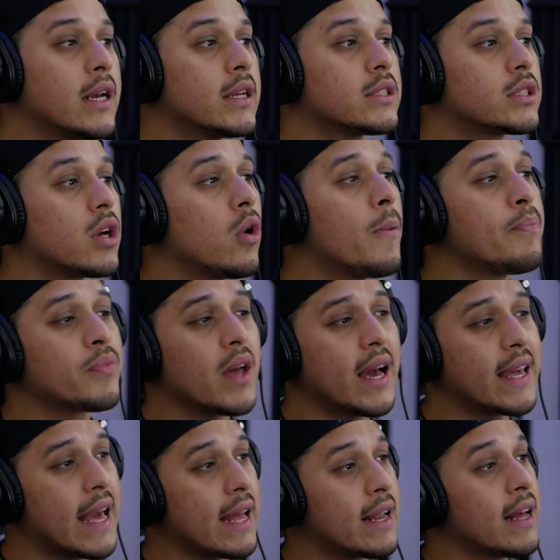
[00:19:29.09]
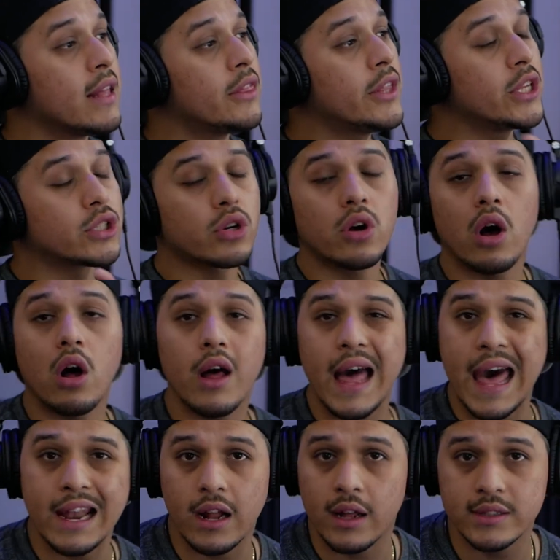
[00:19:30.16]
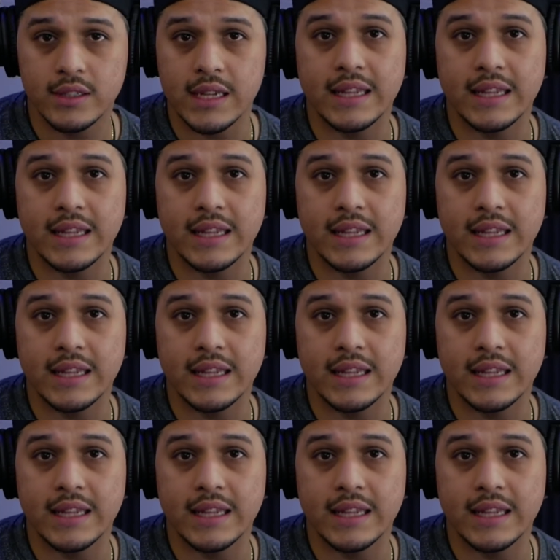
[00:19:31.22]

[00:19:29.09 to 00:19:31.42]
So again, these are all add-ons.